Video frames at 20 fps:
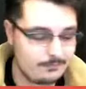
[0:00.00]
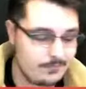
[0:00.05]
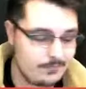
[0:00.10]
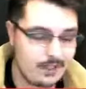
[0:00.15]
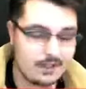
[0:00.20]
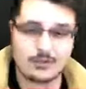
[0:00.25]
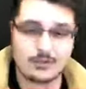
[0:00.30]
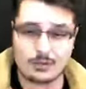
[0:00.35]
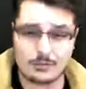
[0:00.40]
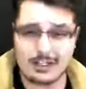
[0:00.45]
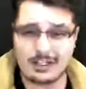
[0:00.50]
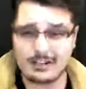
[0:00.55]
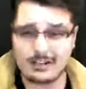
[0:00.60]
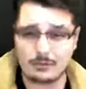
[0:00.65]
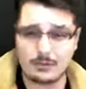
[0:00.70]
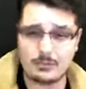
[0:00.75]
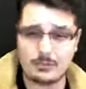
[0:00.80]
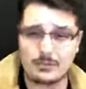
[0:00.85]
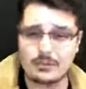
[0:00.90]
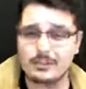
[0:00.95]
So I'm going to give
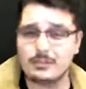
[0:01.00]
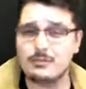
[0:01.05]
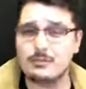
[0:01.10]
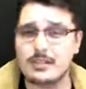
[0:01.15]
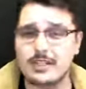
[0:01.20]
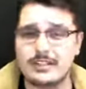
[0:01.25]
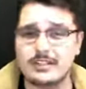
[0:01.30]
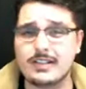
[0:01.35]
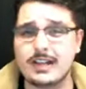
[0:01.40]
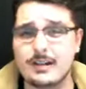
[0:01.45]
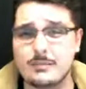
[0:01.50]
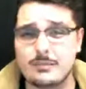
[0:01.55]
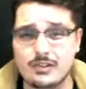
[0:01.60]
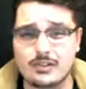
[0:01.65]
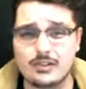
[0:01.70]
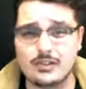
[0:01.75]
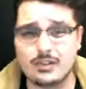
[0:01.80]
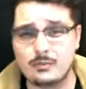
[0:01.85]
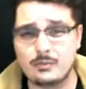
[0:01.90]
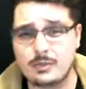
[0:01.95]
people a little bit of time to
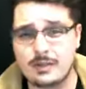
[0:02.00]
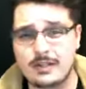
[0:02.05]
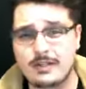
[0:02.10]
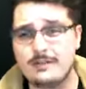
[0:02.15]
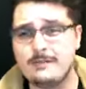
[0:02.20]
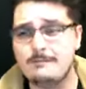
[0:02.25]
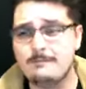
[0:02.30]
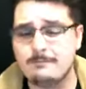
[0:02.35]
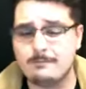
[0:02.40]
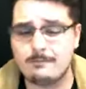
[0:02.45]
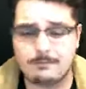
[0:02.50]
jump in.